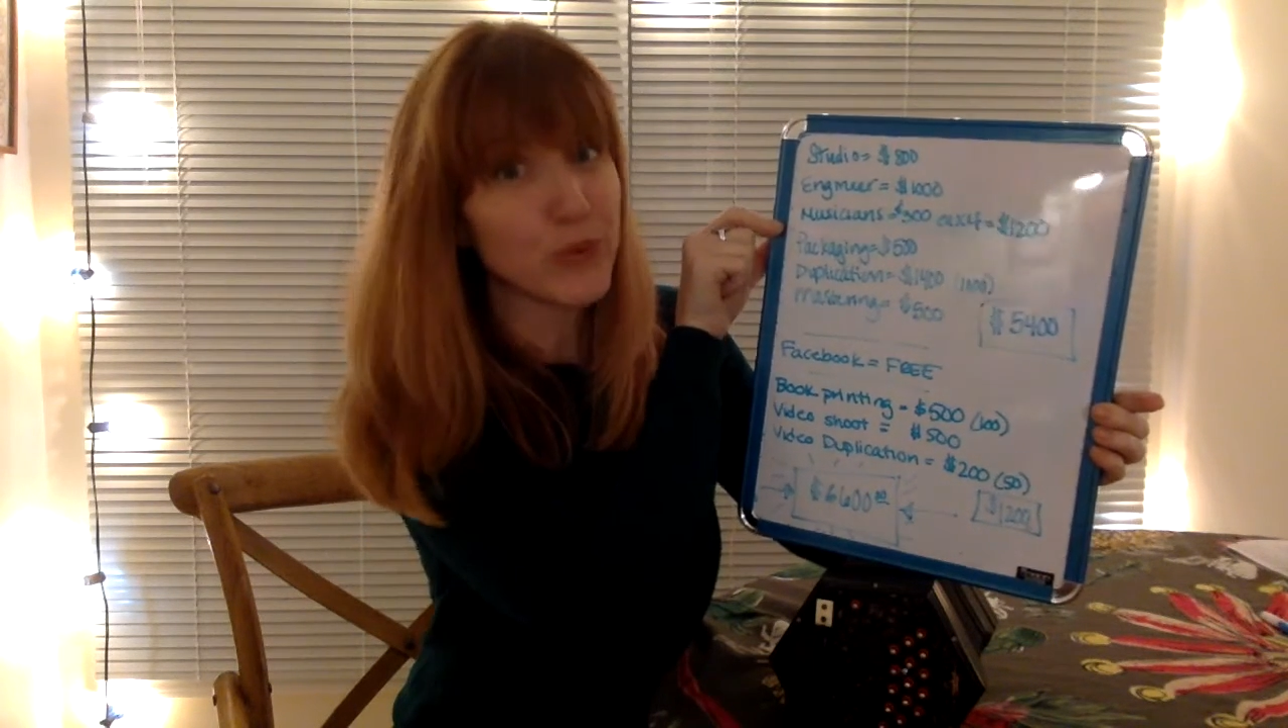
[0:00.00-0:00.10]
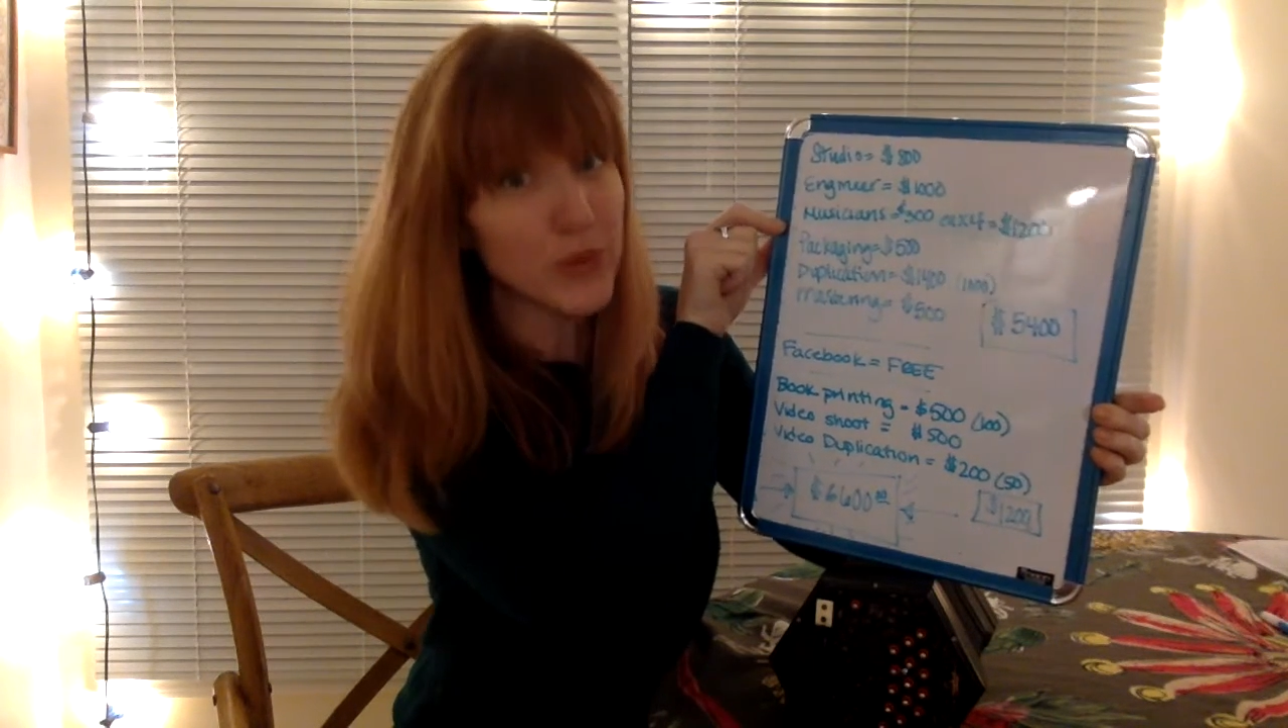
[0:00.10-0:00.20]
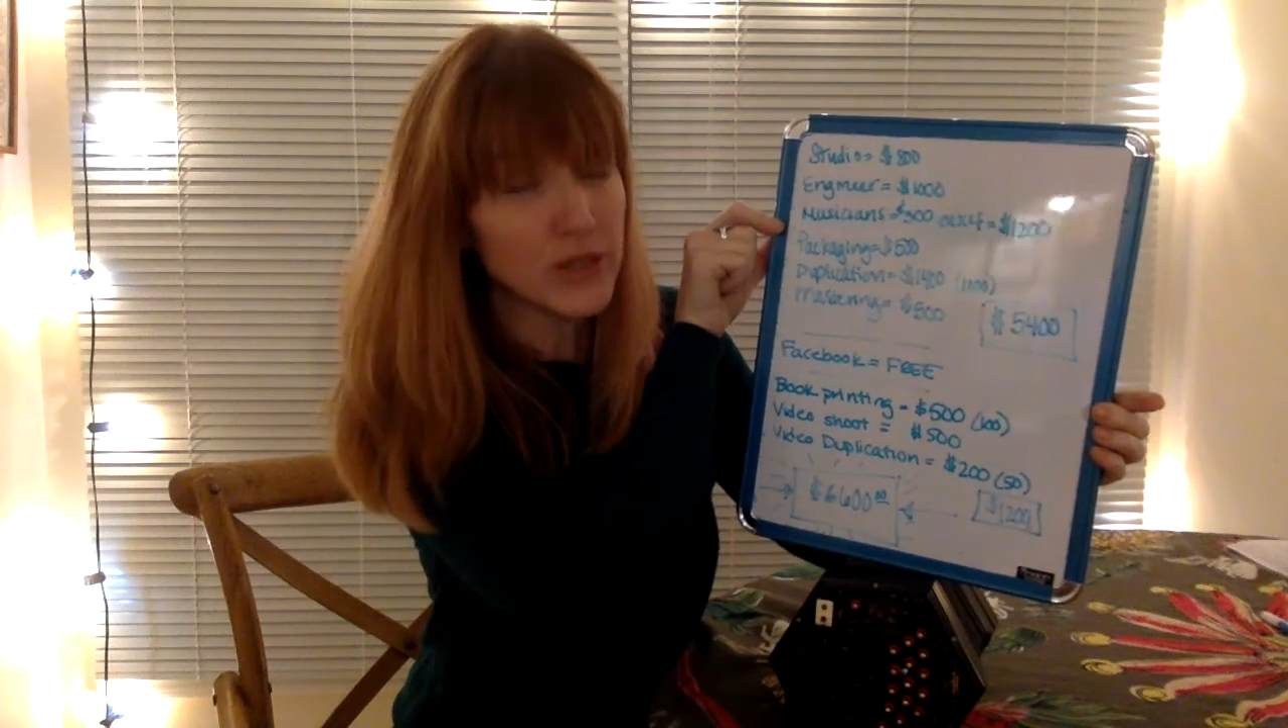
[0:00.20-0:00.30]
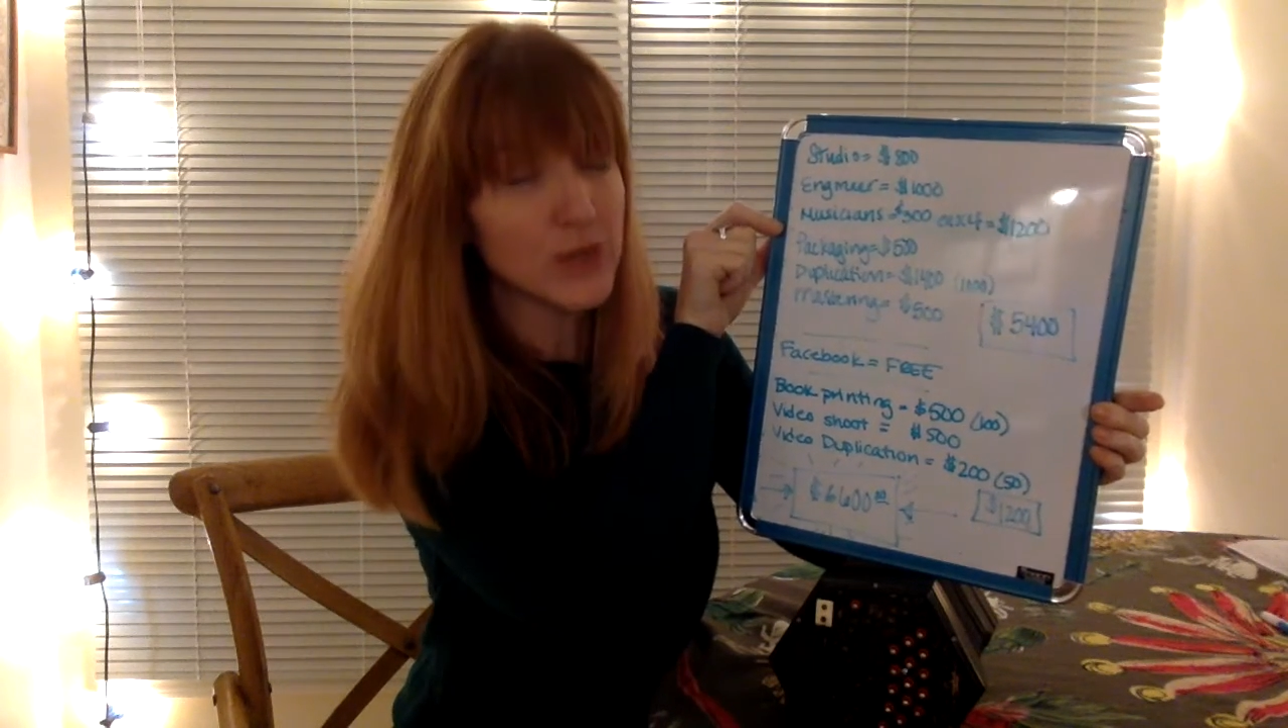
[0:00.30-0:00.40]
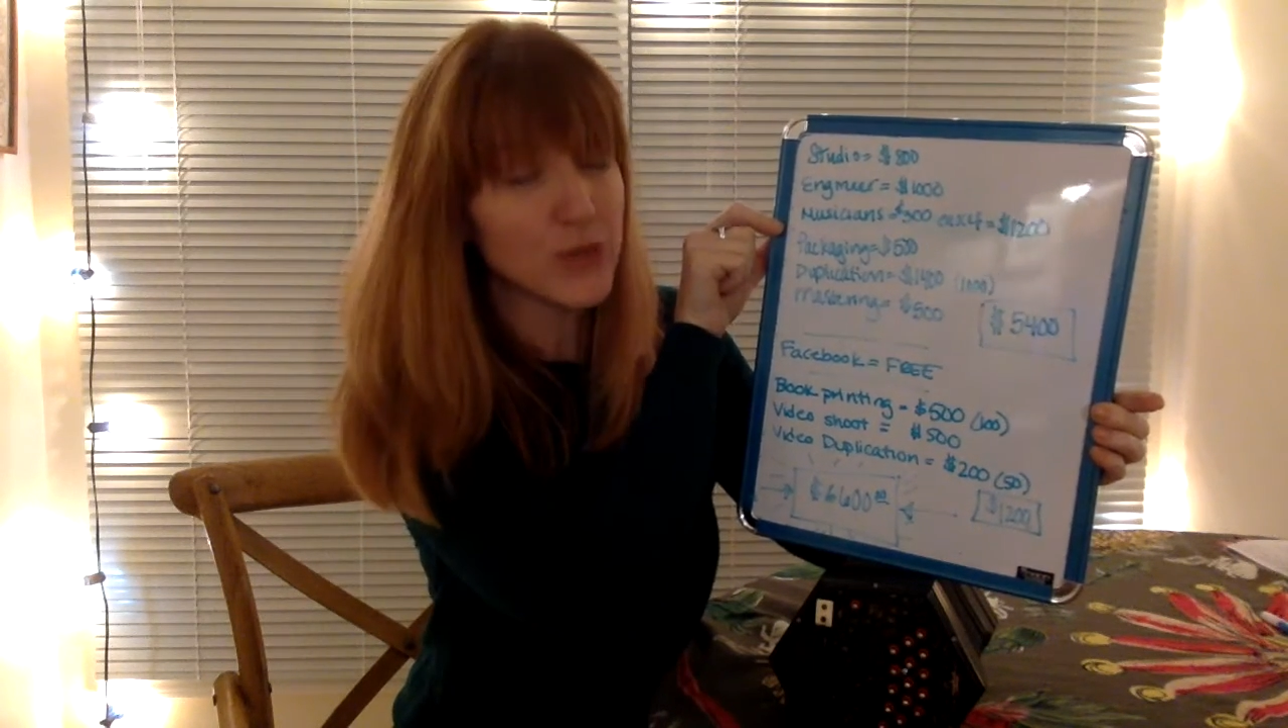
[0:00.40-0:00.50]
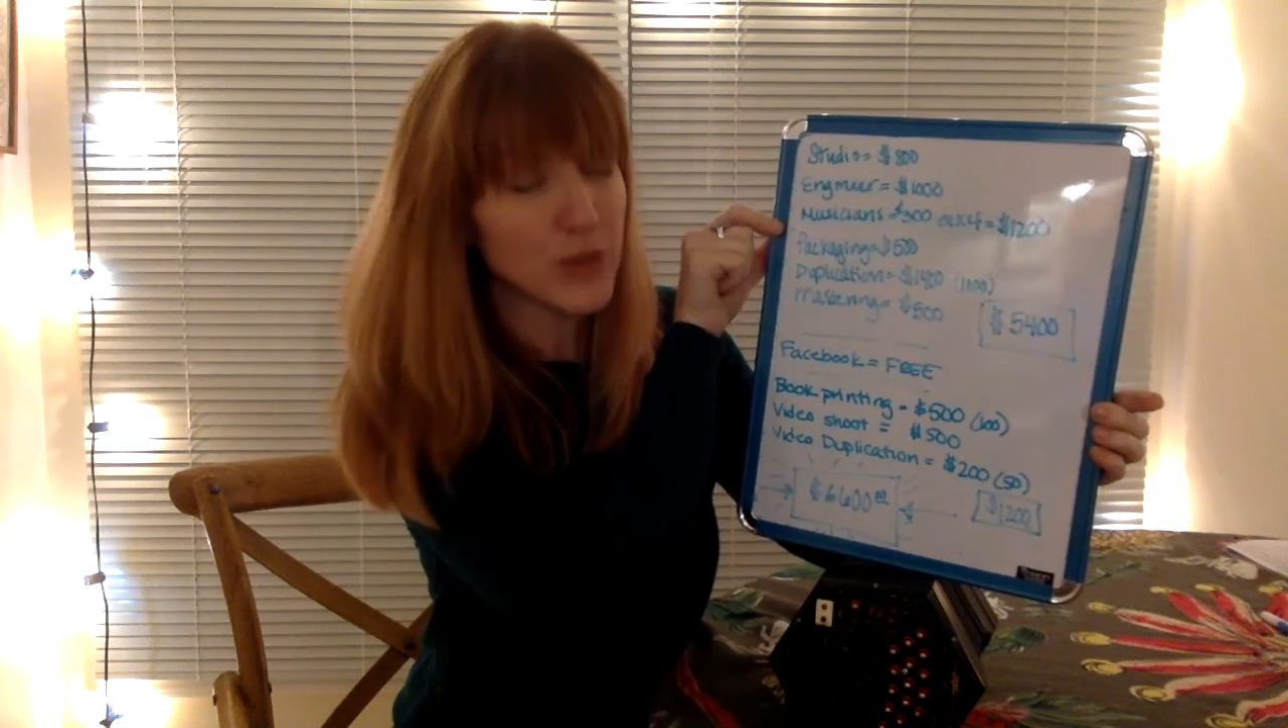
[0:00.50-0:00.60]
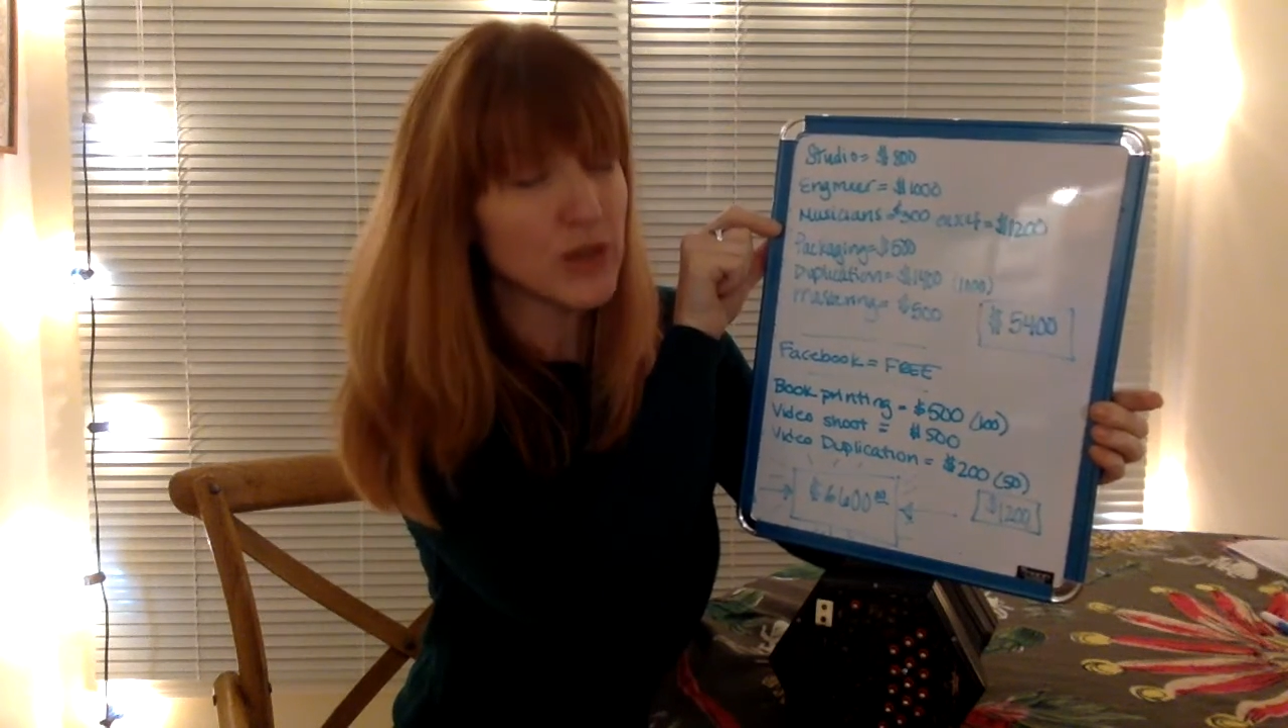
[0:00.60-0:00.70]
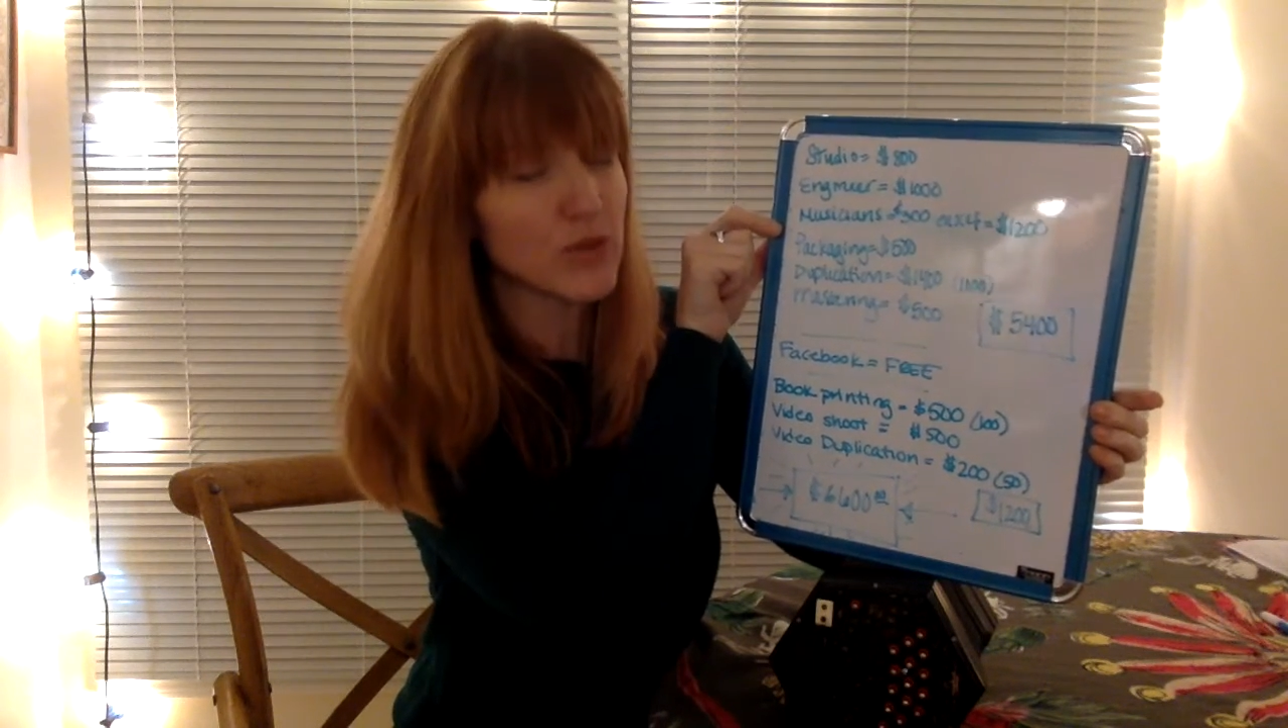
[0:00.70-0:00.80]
really, really,